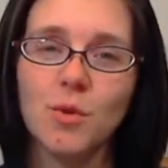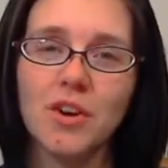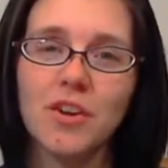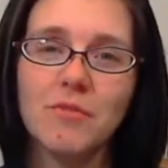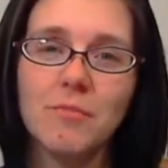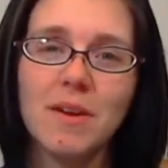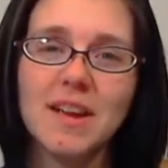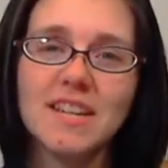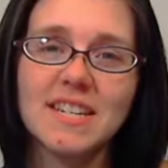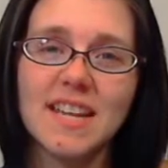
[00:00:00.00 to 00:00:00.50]

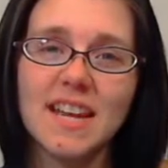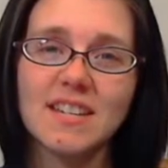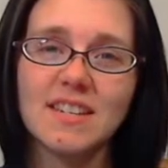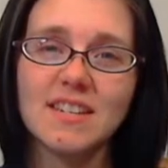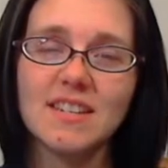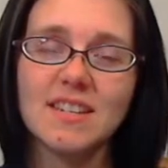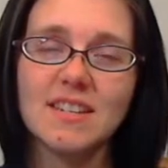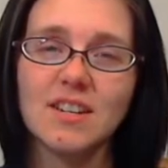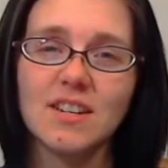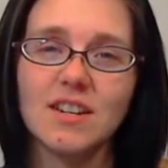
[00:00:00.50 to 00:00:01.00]
One of my
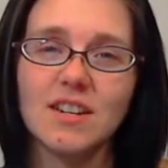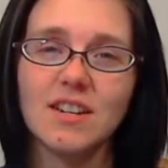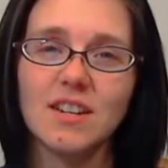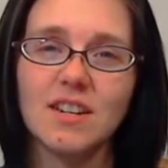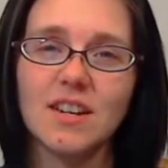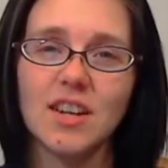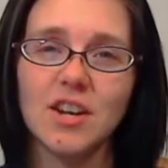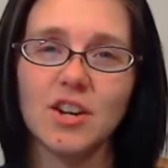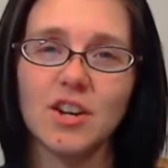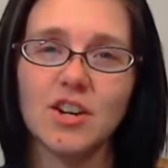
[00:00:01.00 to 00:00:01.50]
test
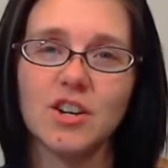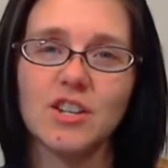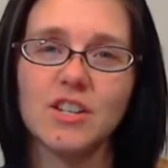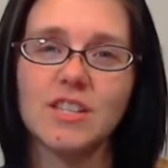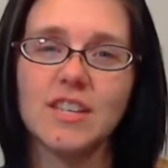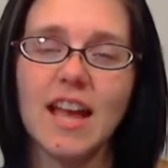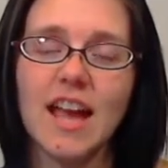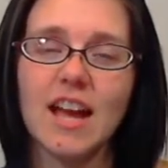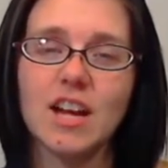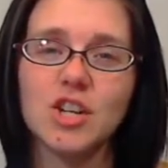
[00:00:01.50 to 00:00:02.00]

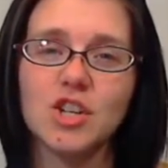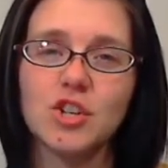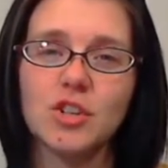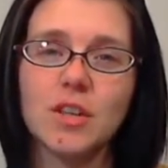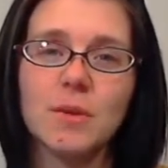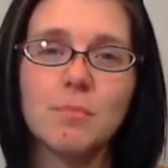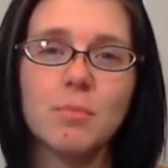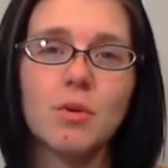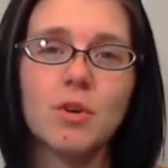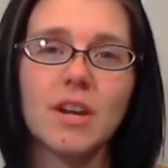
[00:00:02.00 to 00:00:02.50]
knitters
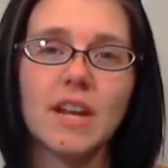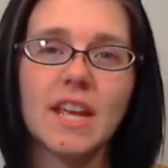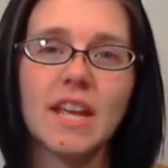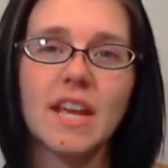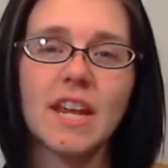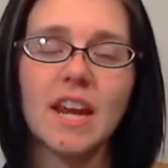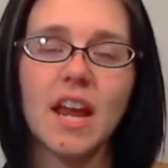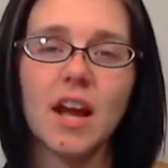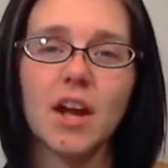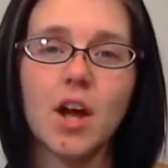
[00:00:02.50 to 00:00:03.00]
actually put
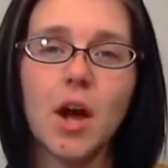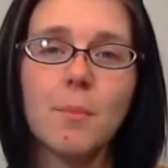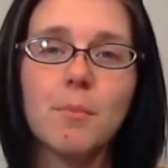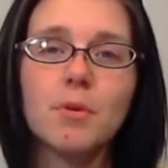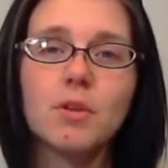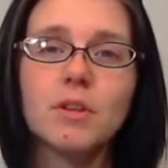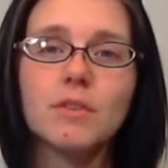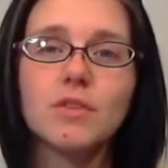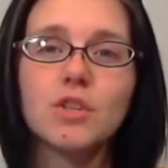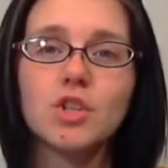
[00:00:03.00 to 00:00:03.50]
in a
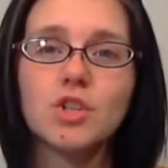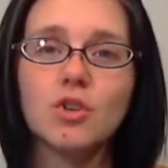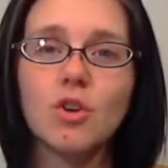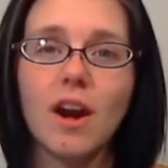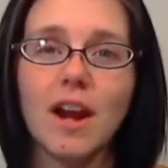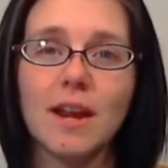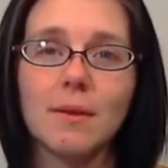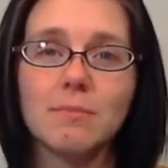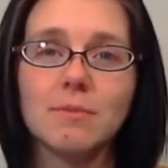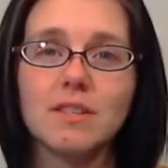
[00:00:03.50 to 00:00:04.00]
couple of
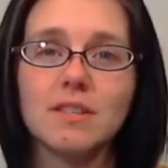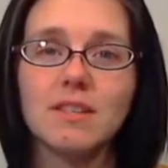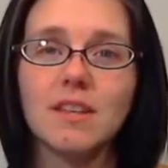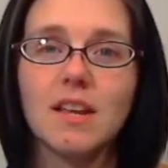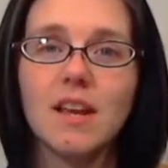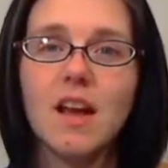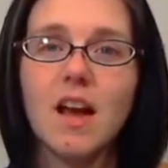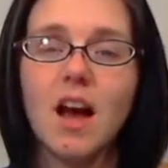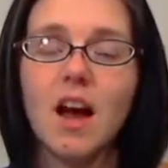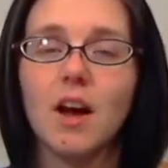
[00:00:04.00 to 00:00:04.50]

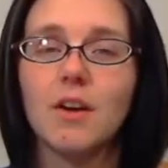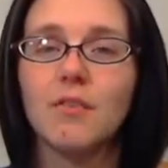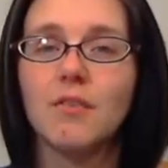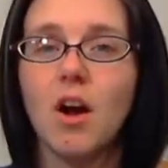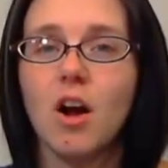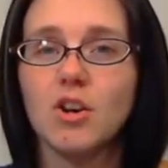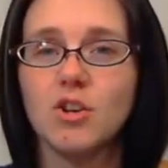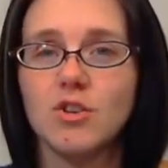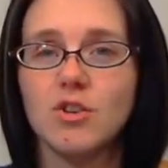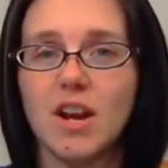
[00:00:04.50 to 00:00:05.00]
stripes
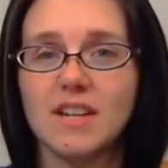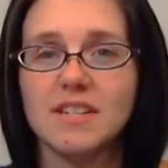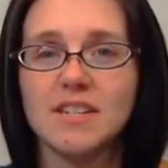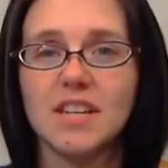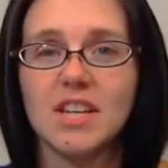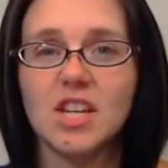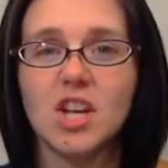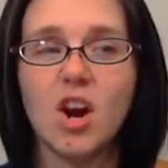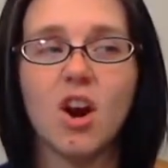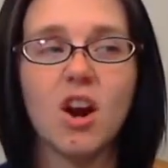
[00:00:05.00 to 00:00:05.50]
of
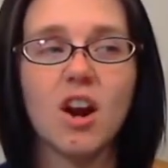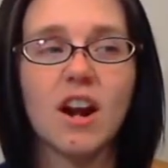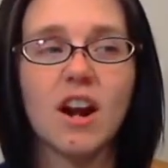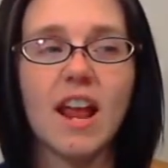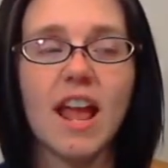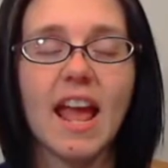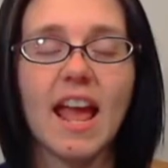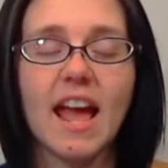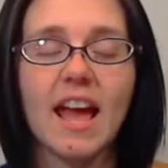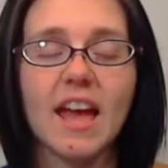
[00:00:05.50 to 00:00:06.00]
contrasting
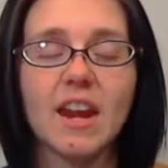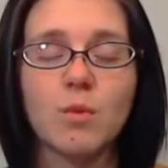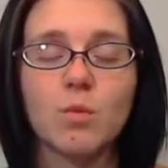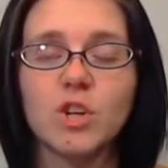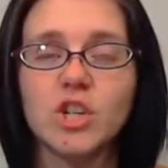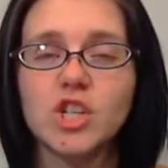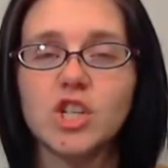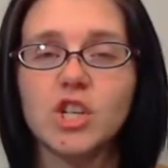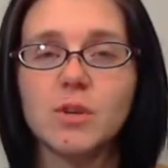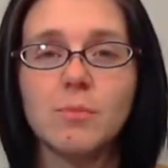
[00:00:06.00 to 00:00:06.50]
yarn,
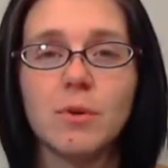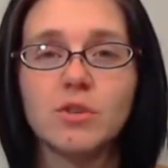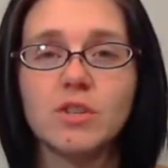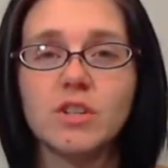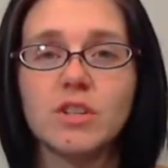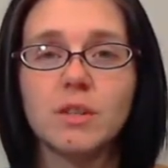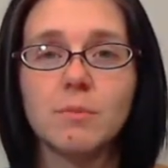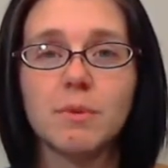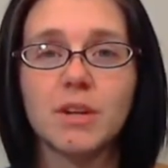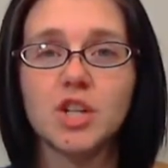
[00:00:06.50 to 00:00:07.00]
and when she
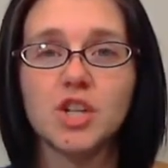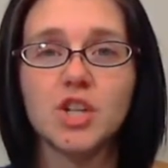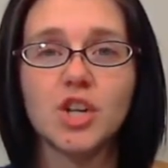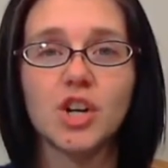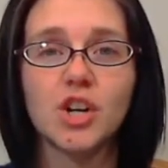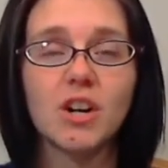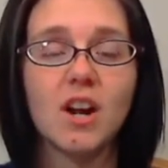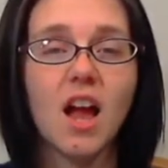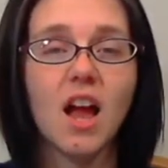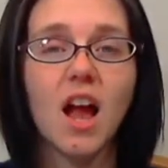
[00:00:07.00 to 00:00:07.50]
posted the
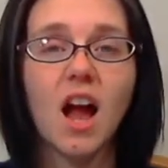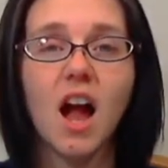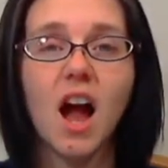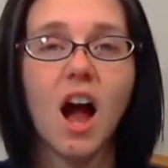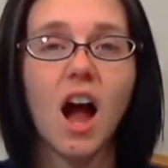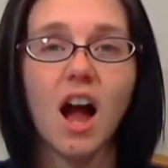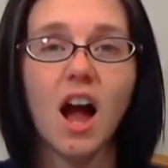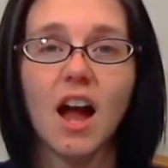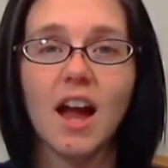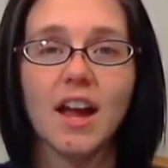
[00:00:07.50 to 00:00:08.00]
picture,
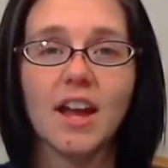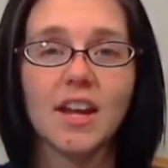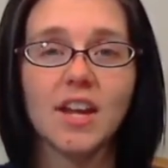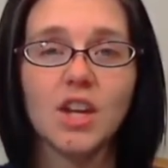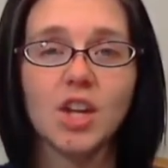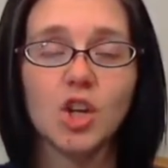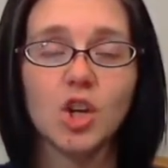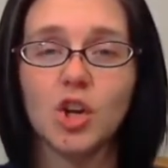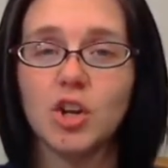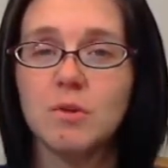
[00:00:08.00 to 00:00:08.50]

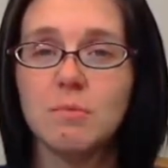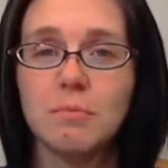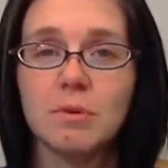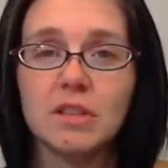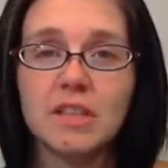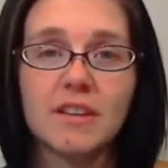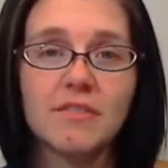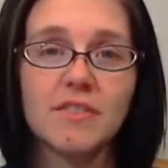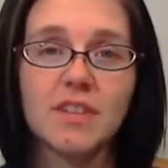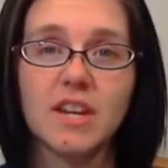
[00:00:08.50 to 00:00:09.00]
I couldn't
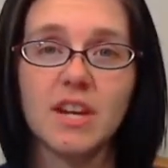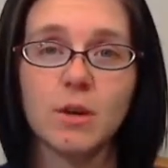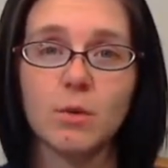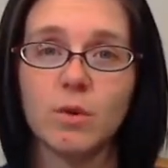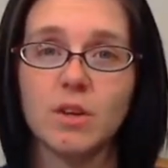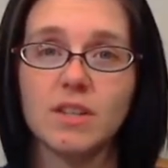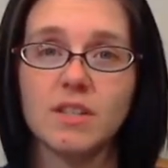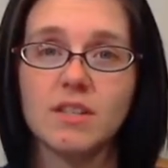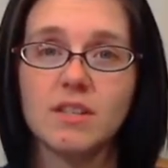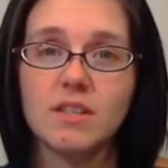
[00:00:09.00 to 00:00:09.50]
believe that
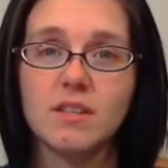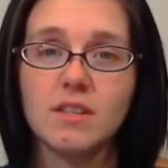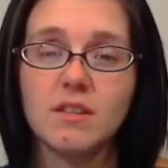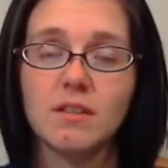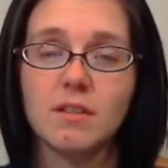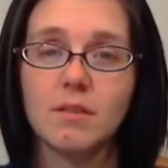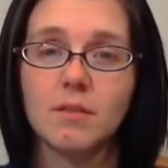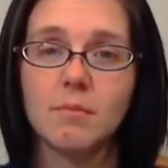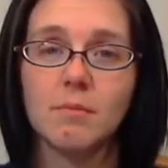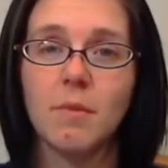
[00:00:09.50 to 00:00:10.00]
it
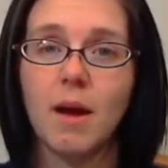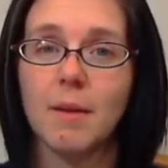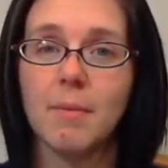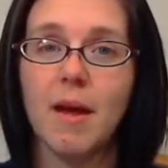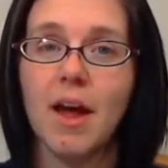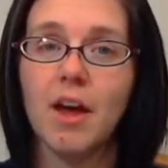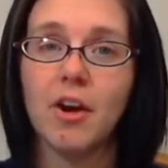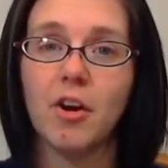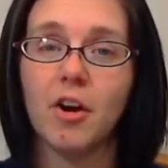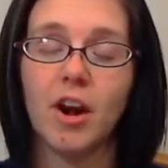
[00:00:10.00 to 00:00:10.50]
was my
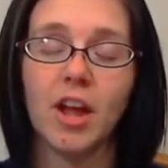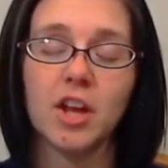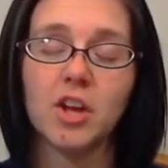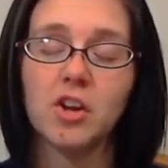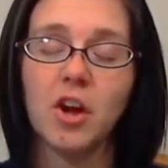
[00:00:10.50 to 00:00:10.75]
pattern.